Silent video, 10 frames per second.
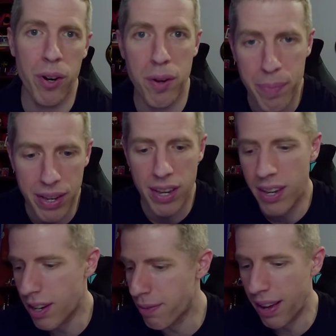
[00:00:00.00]
her to
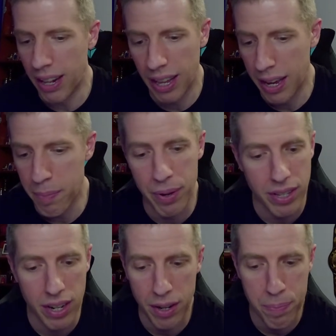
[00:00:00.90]
be a valet,
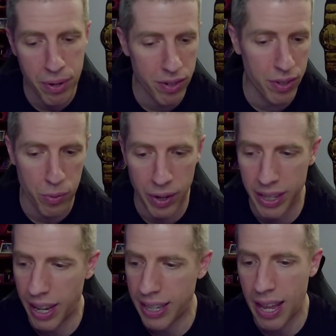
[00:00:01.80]
but you know, to put her in the
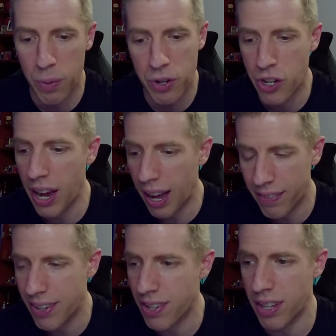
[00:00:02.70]
ring like that when she
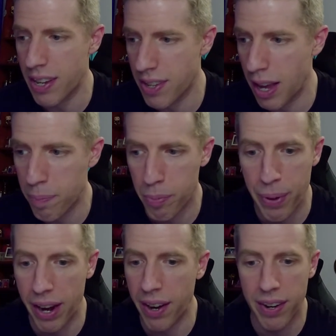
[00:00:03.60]
obviously is not
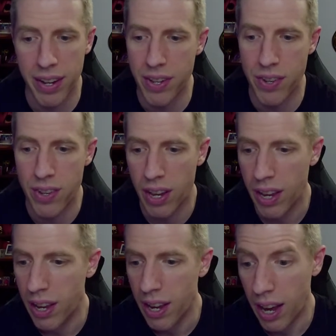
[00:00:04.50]
prepared is
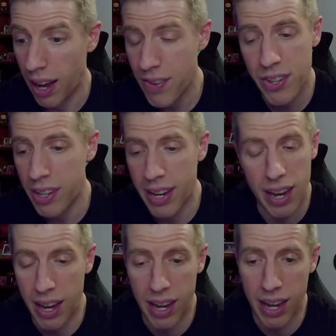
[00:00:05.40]
obviously,